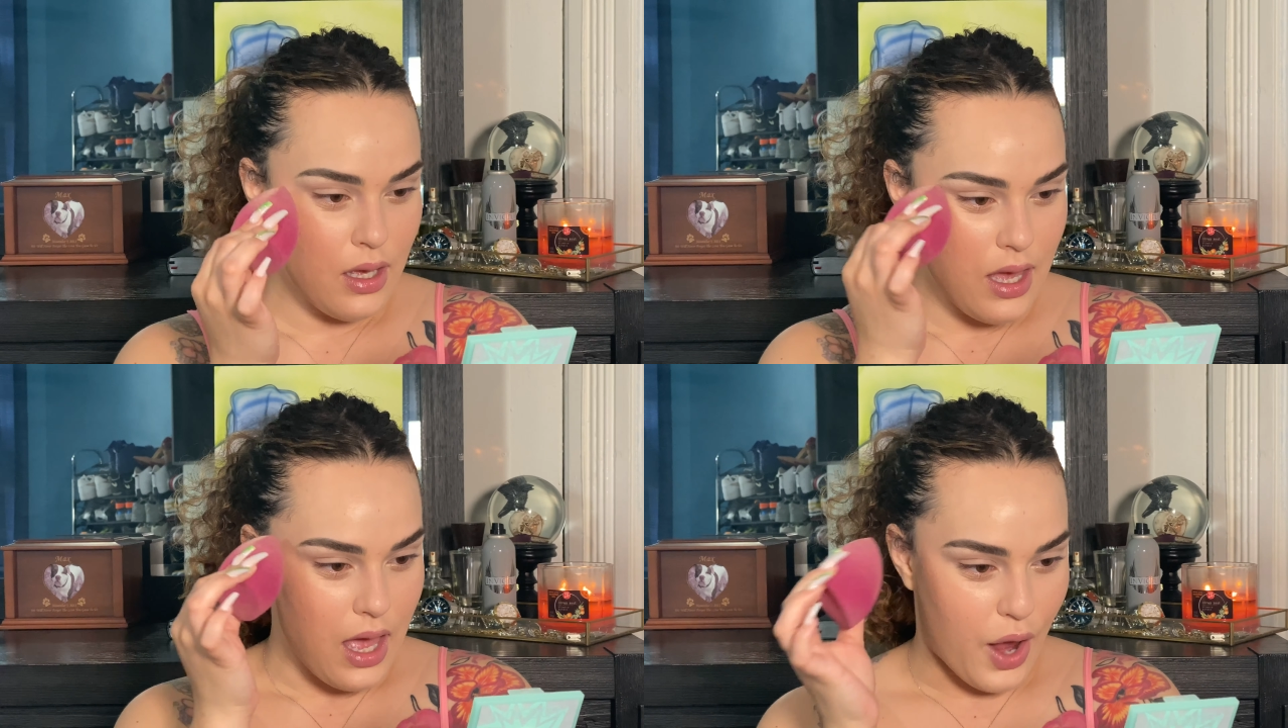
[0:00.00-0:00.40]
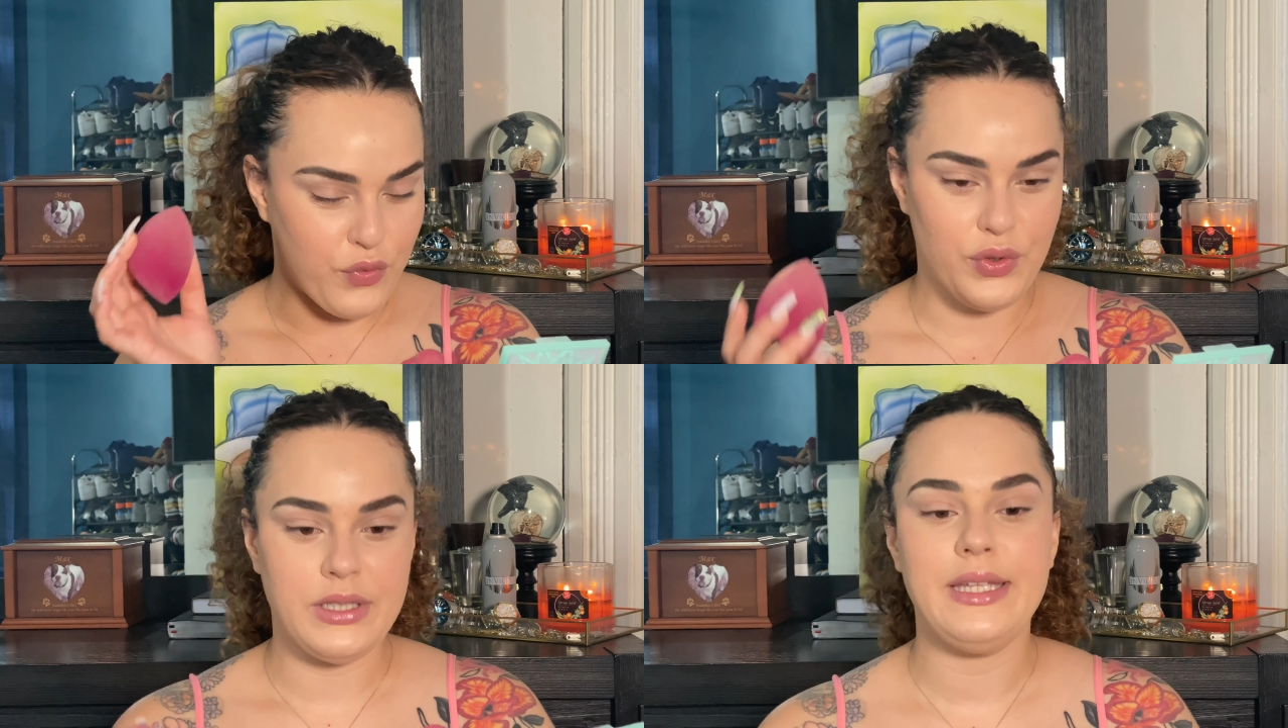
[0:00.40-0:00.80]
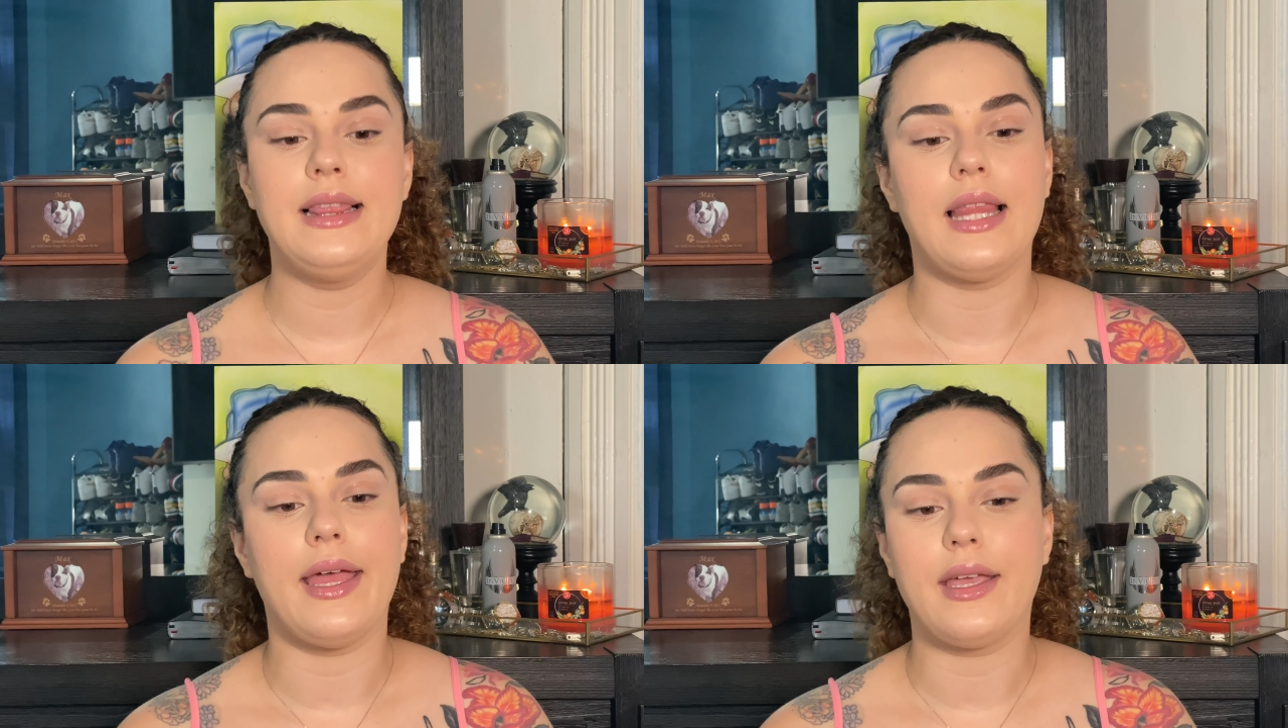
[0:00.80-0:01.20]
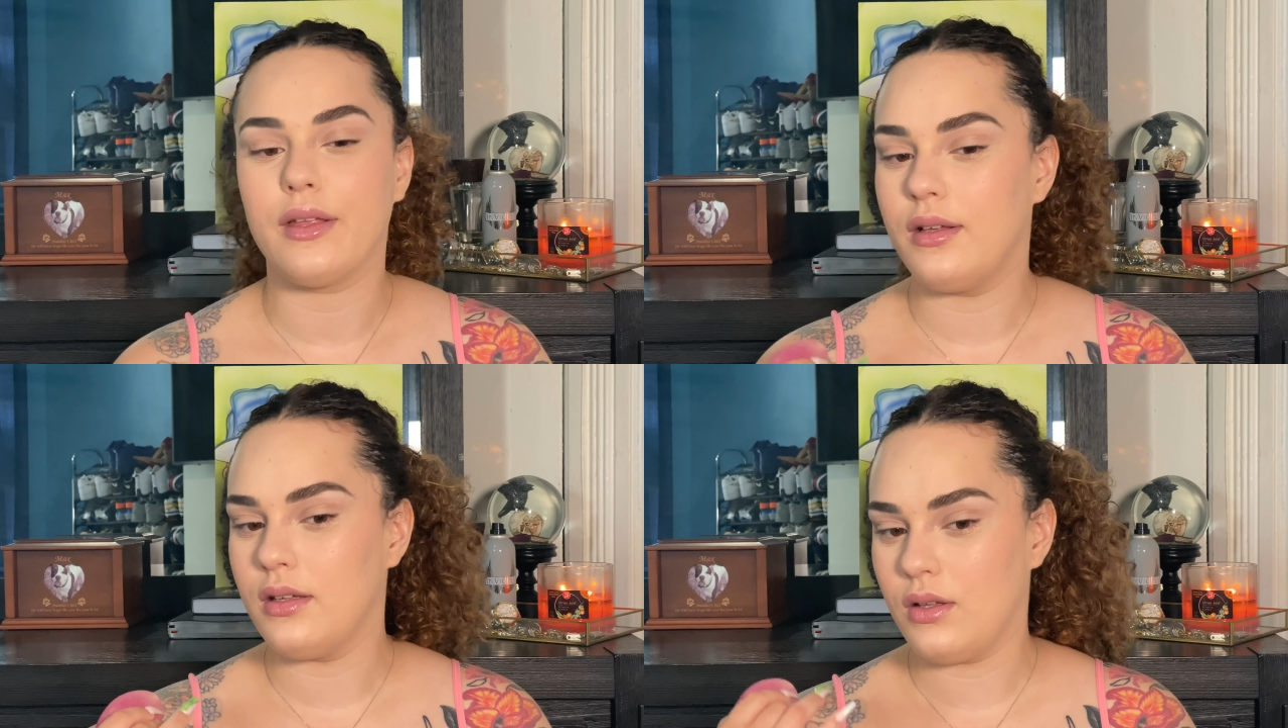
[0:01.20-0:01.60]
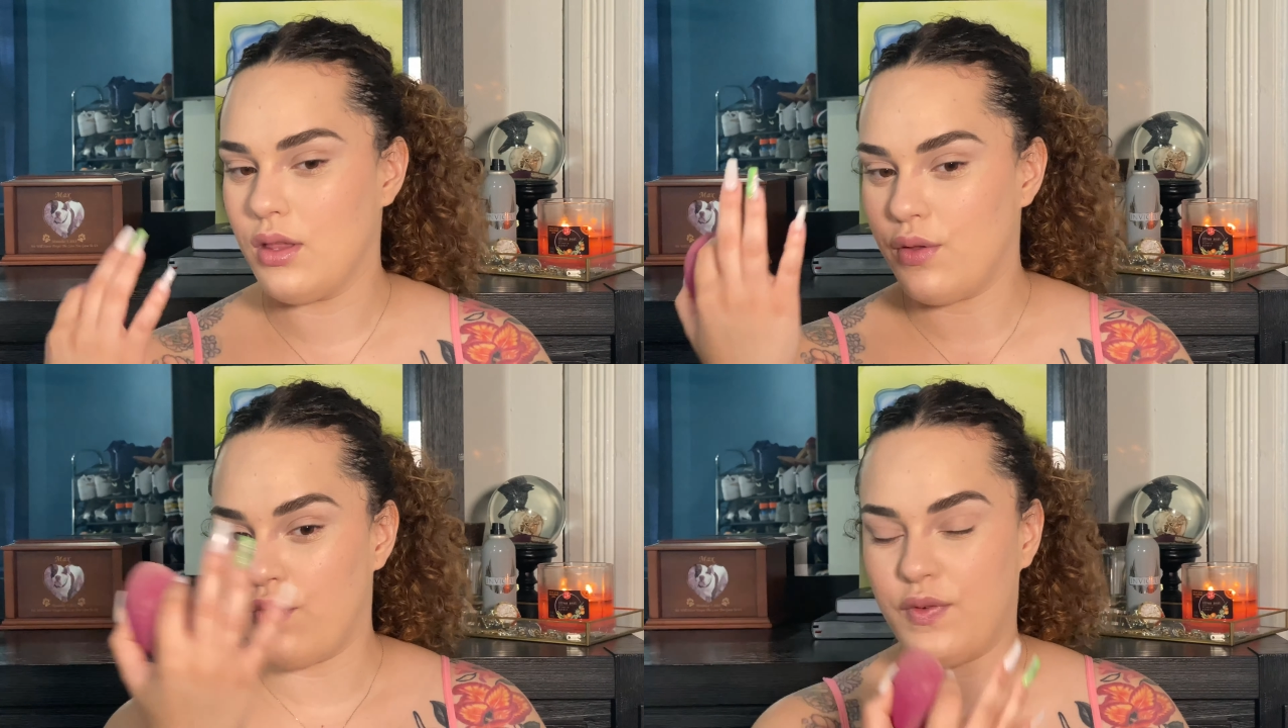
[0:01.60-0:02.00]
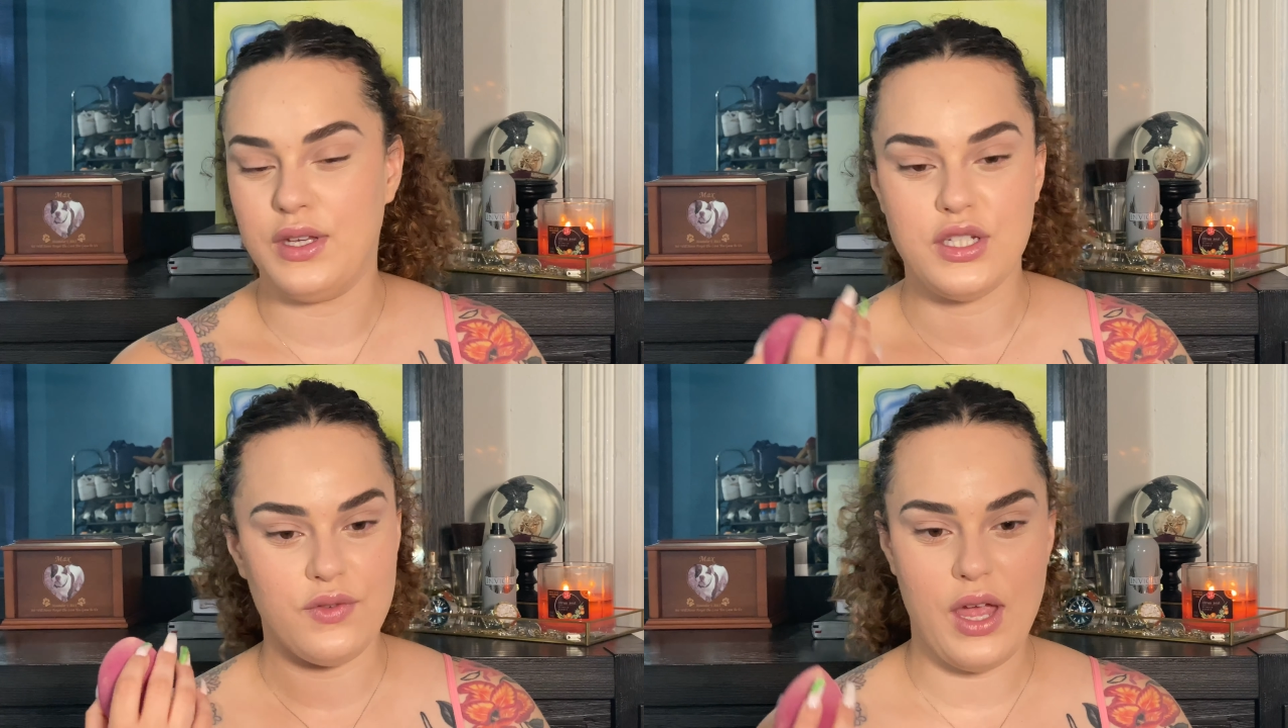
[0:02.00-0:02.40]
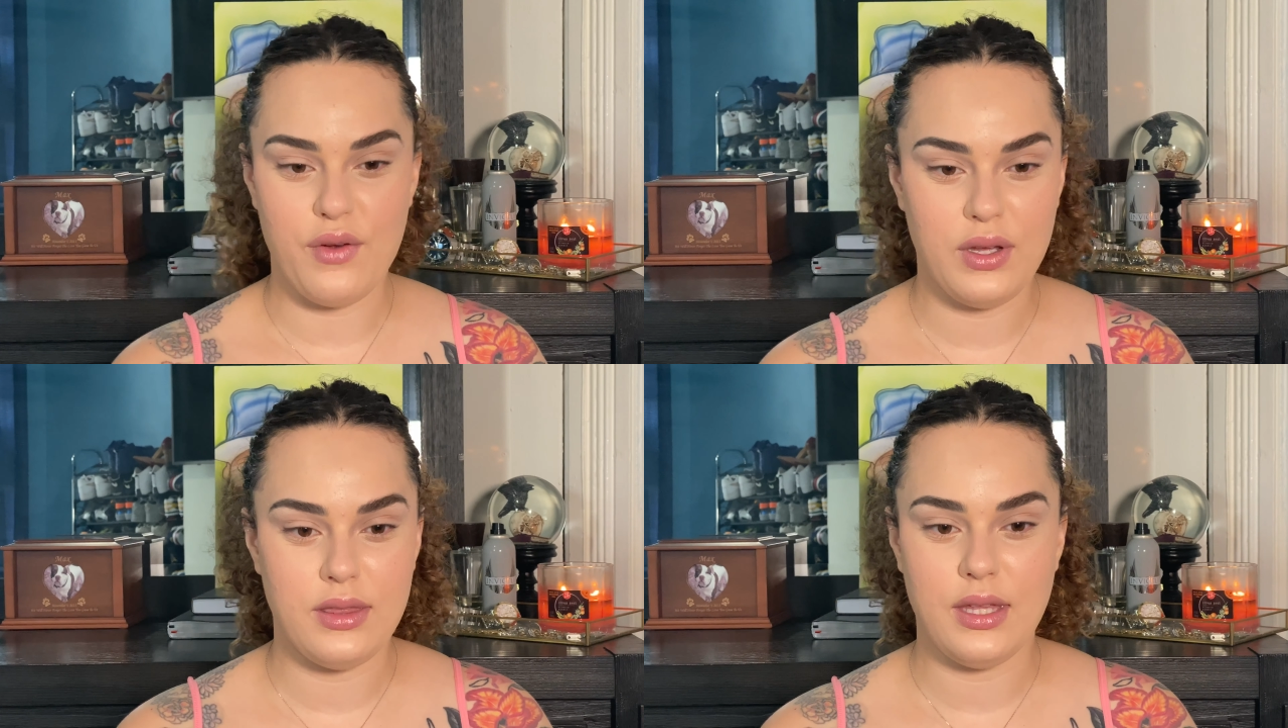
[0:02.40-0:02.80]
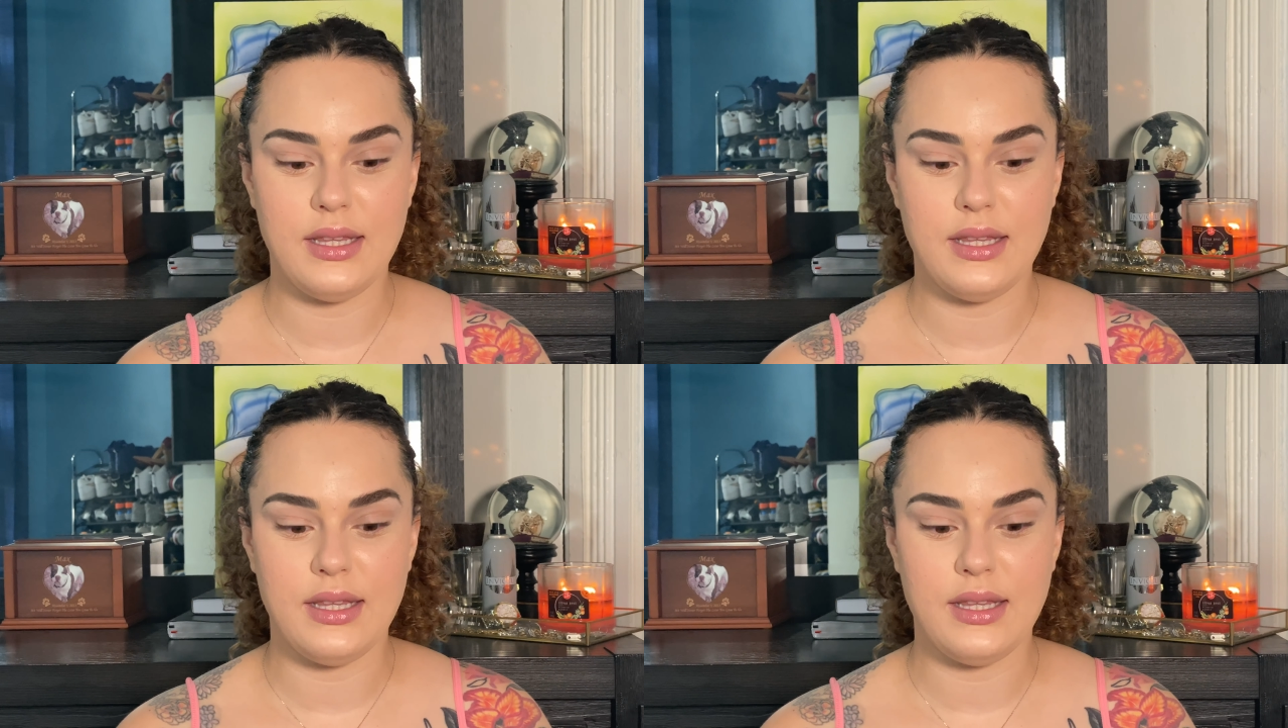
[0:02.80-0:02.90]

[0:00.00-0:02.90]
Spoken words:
I really like the finish of everything.